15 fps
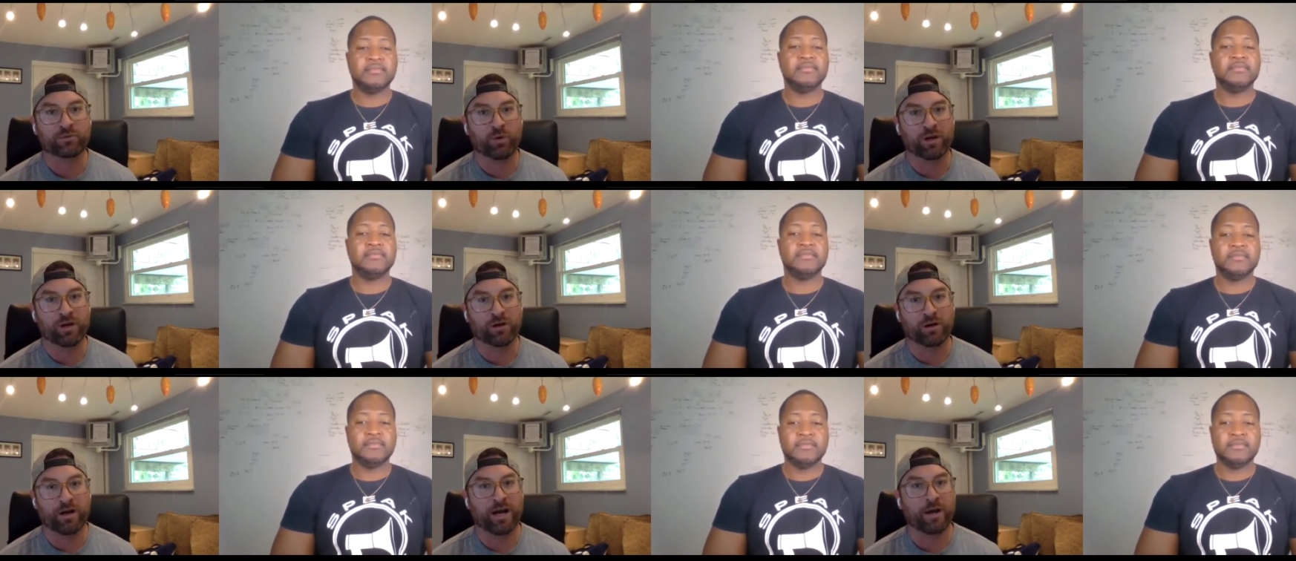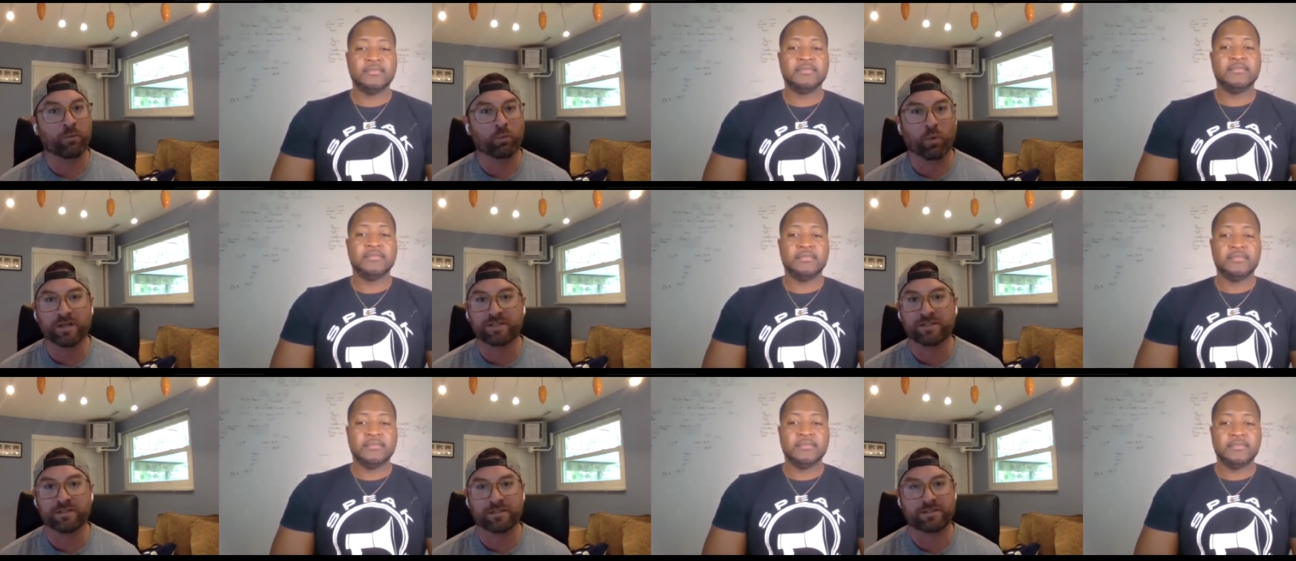Speaker 1: where I
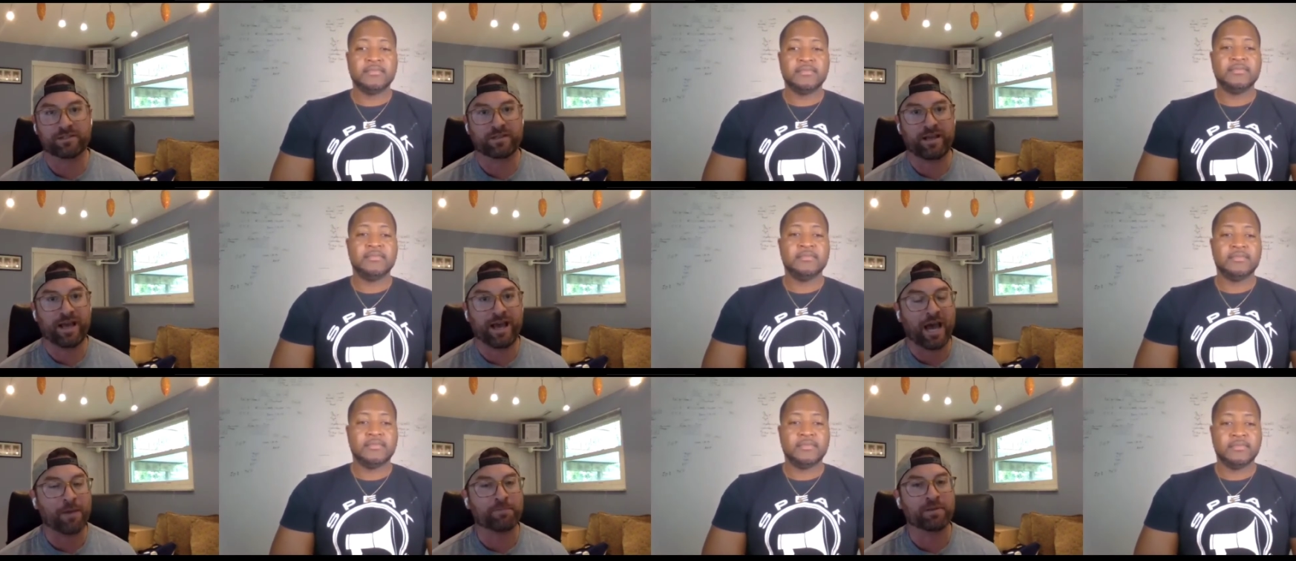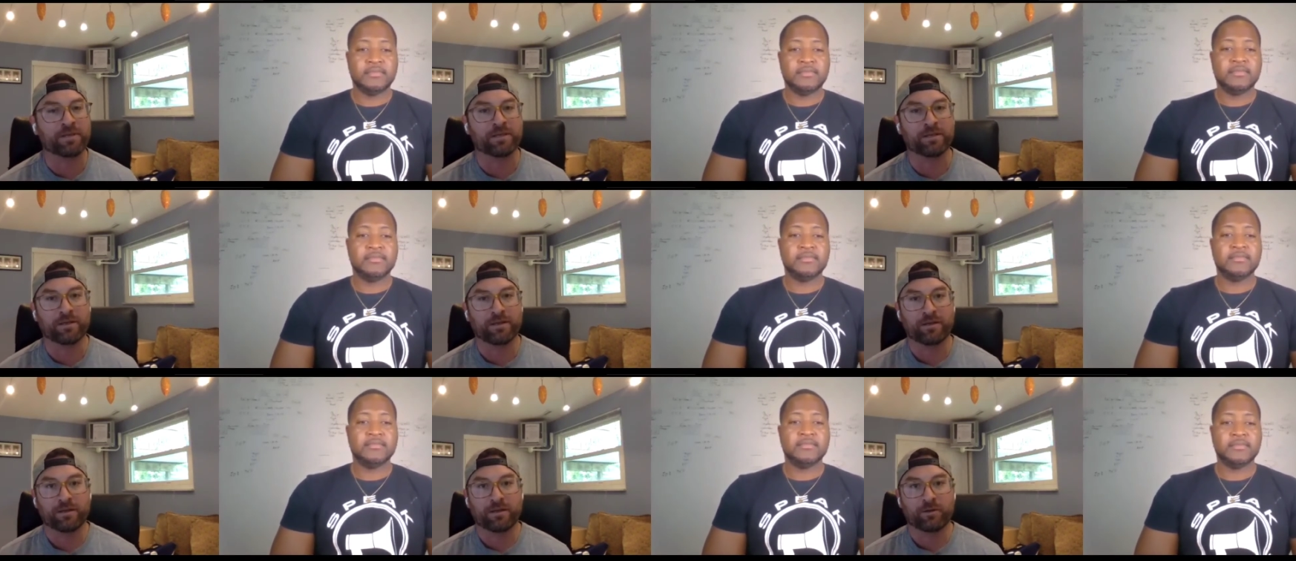wasn't happy
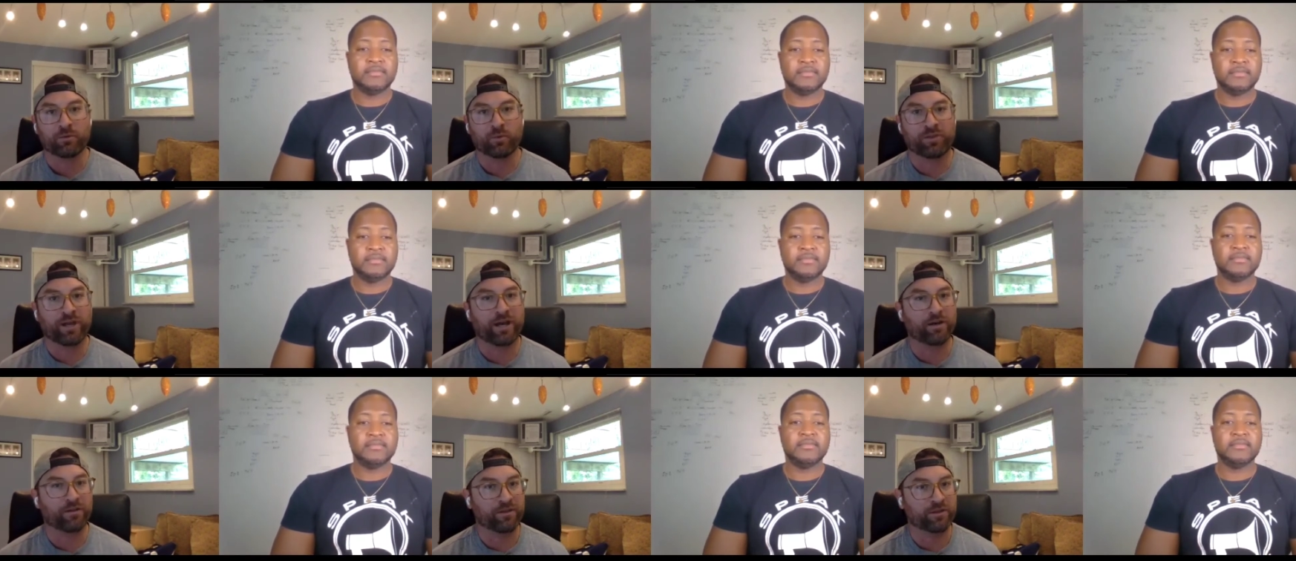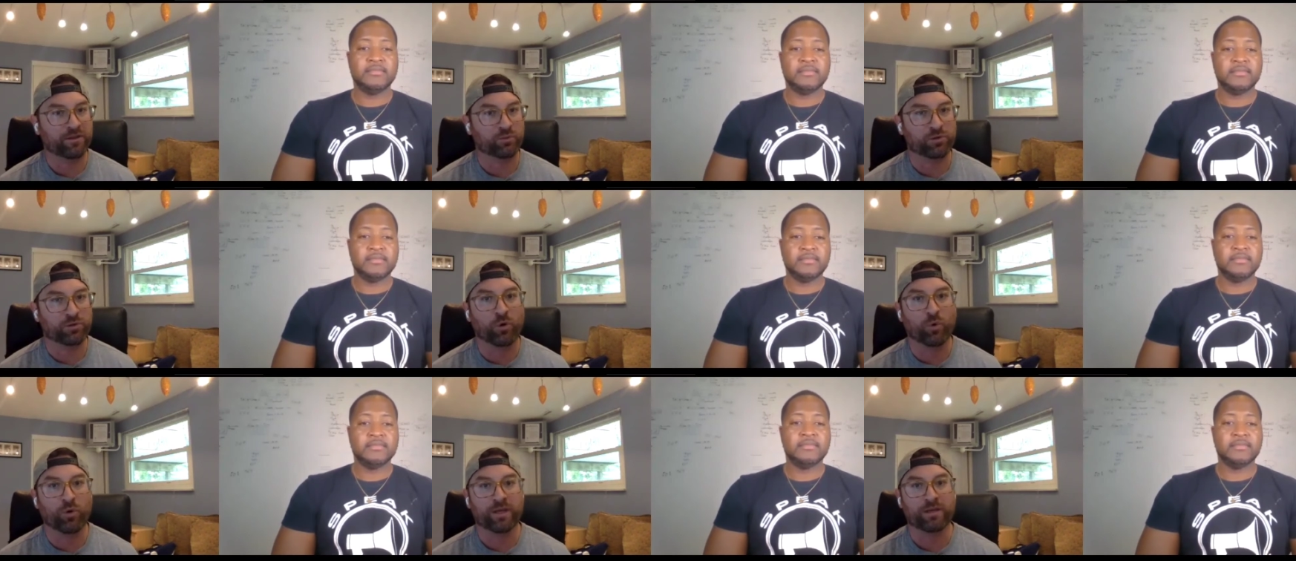with how things were
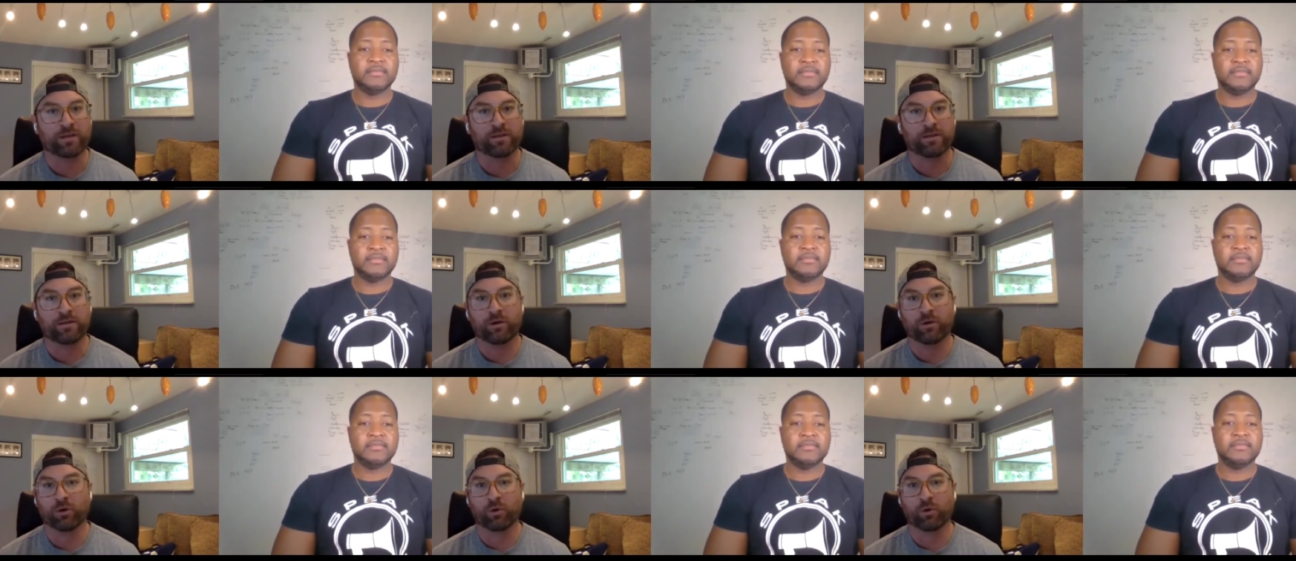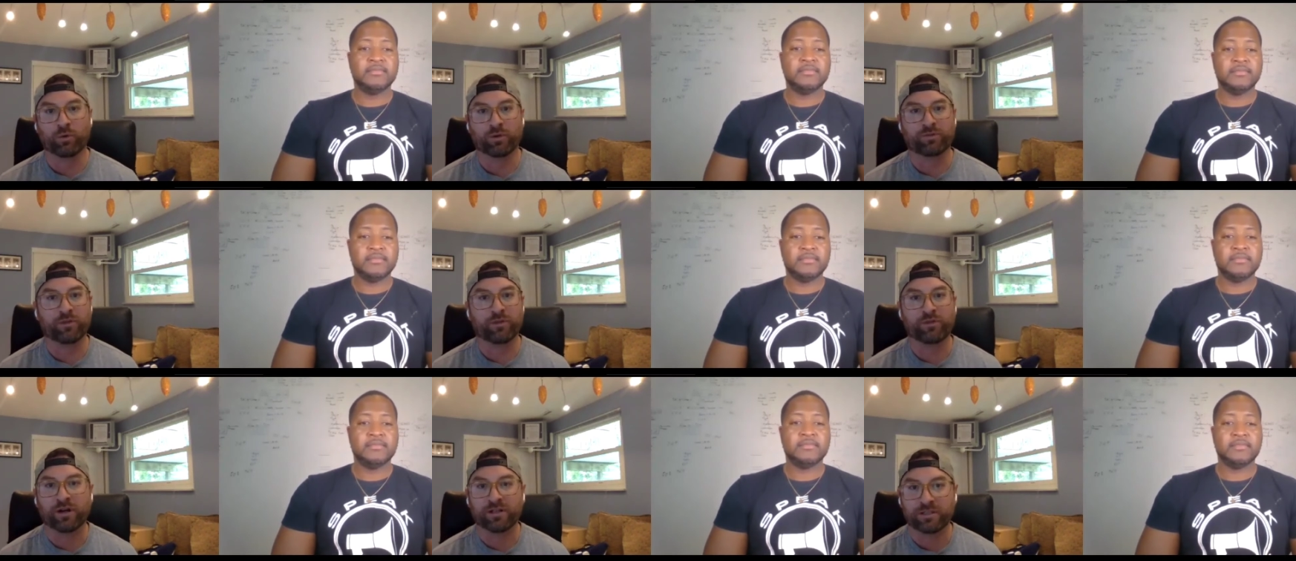going or with the
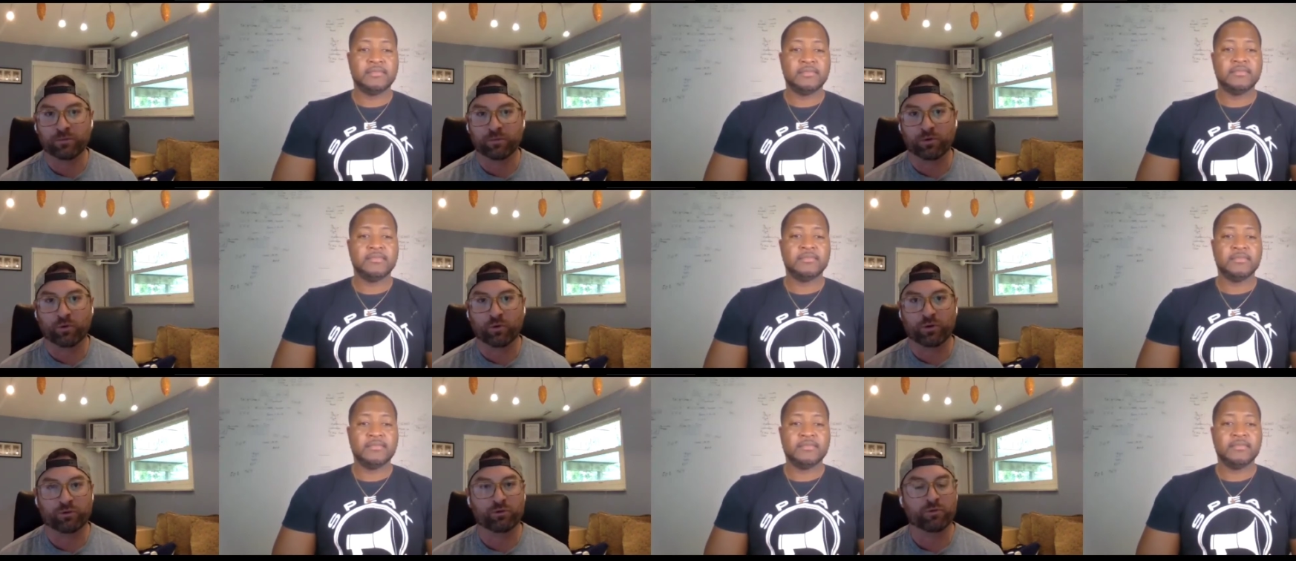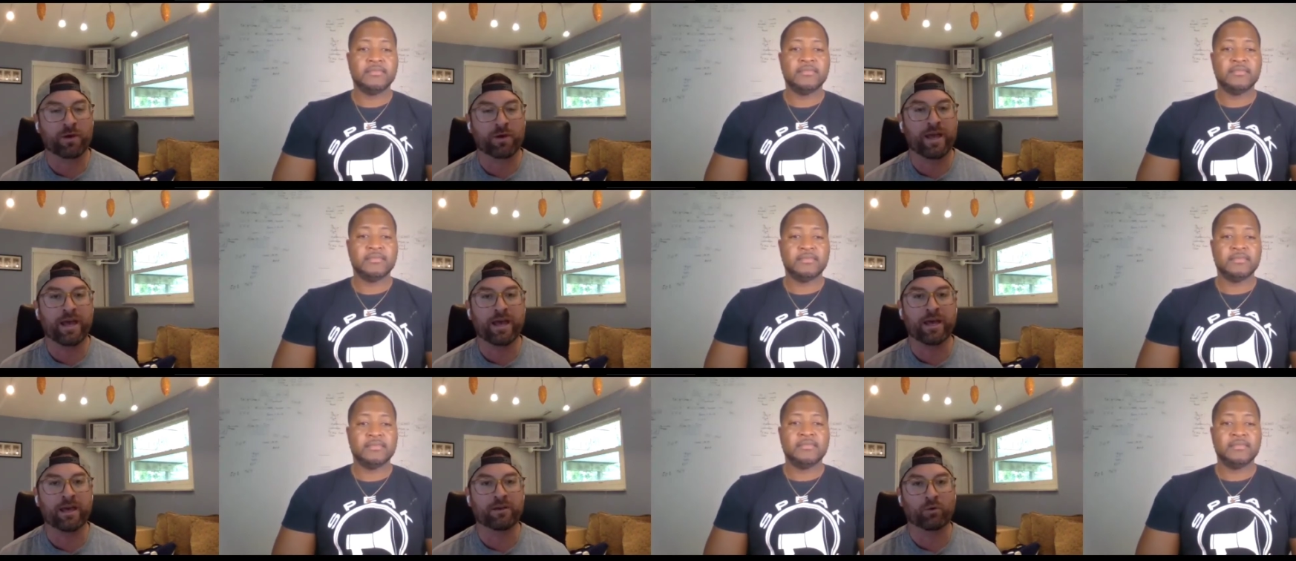thoughts that were going through my
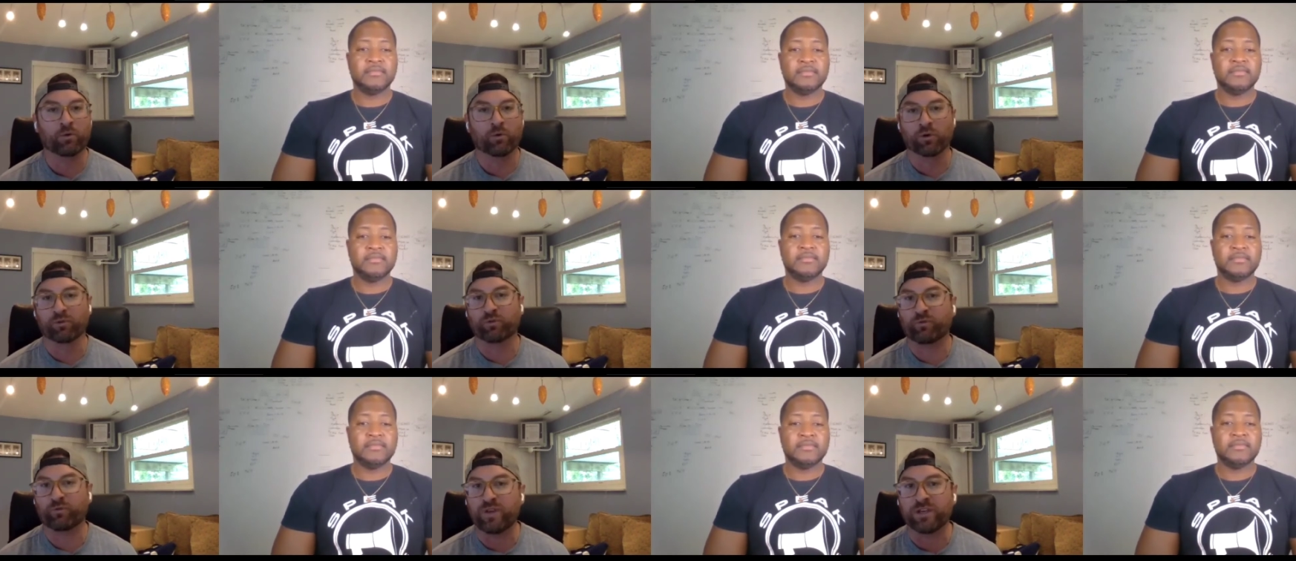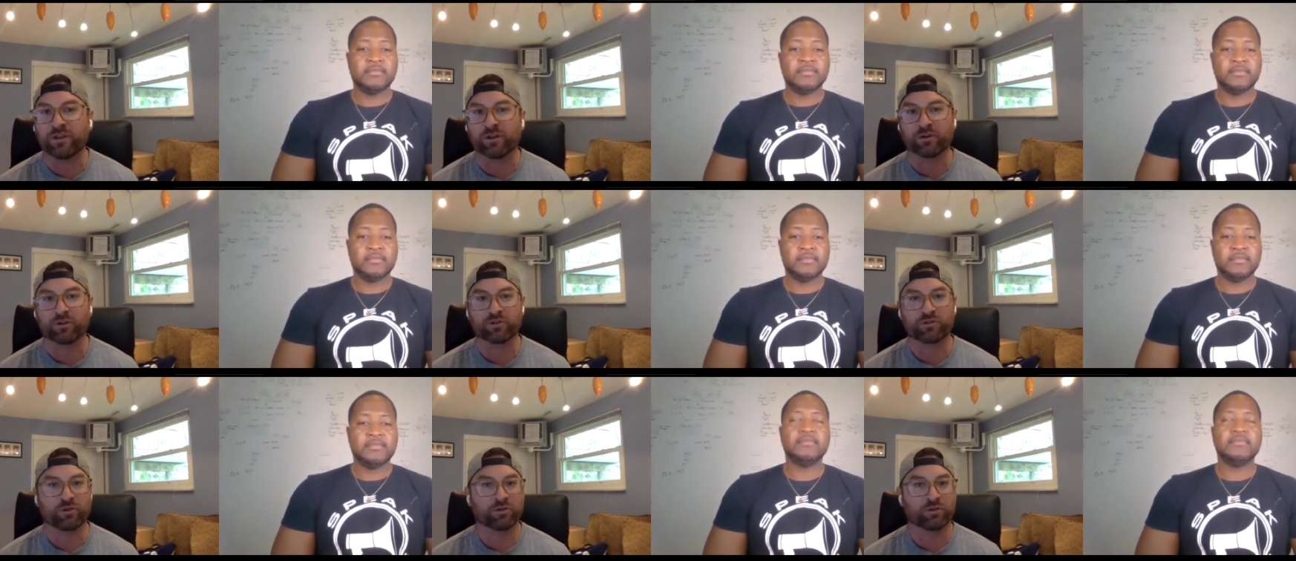head or fears or